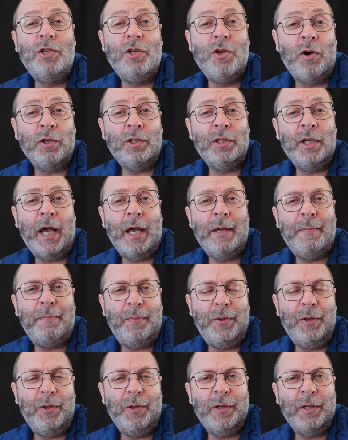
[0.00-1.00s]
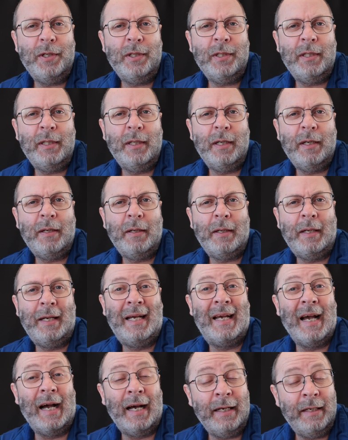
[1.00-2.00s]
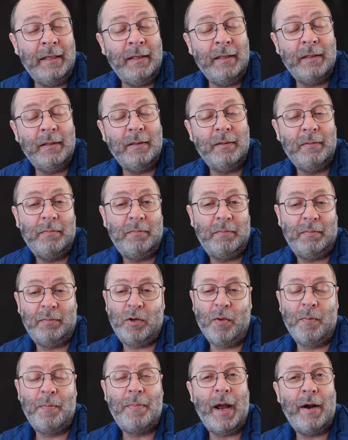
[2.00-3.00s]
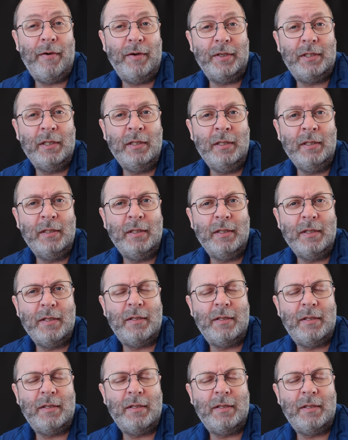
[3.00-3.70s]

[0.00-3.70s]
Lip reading: not a pure gun comparison.